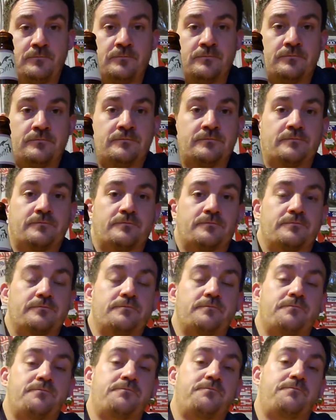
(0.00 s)

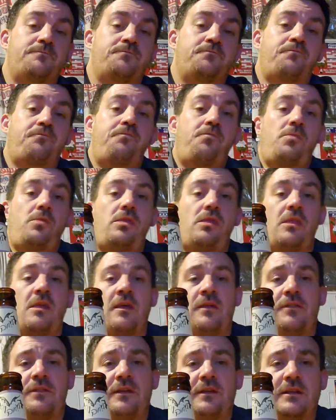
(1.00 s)

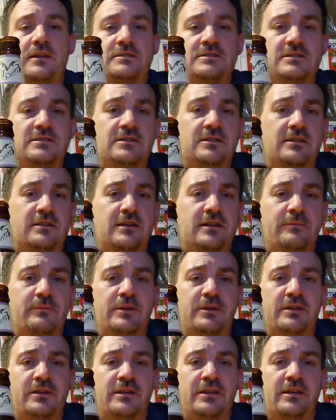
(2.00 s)
I think this is going to come
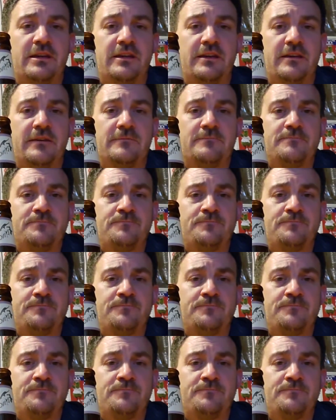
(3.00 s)
in the